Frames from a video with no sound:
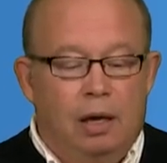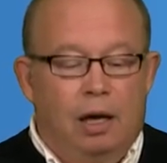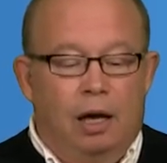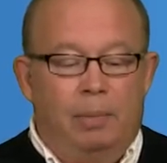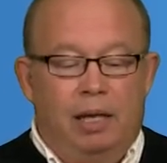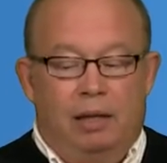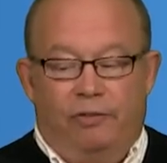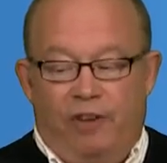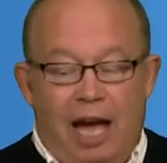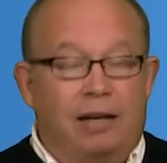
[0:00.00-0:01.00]
I mean, the
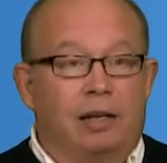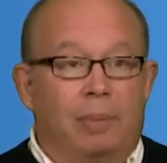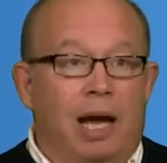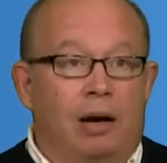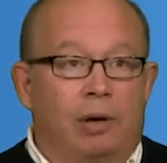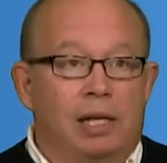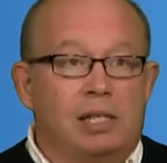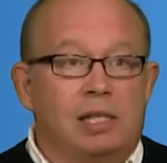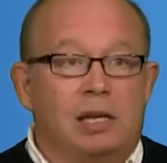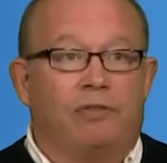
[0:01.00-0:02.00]
fact of the matter
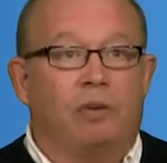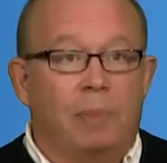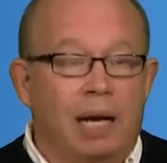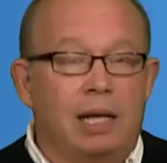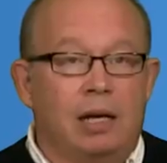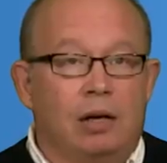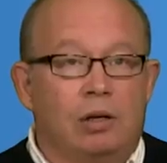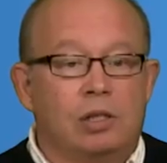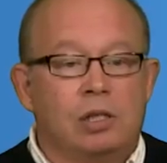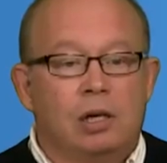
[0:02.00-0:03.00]
is, is that for many
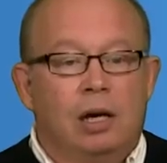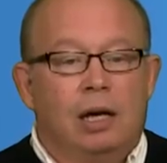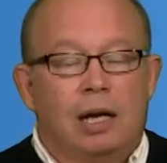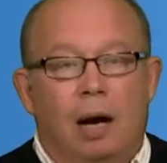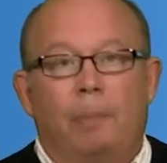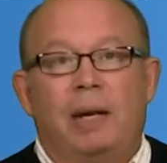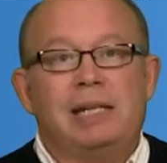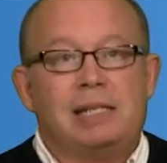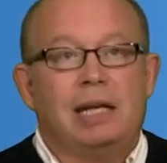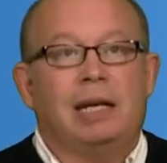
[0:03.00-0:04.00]
years,
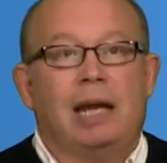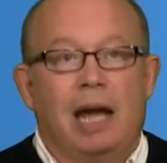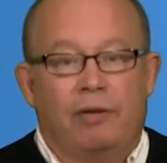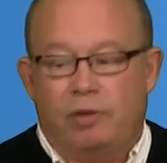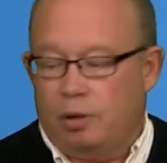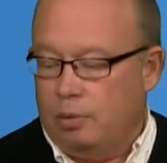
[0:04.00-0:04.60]
Companies didn't have to.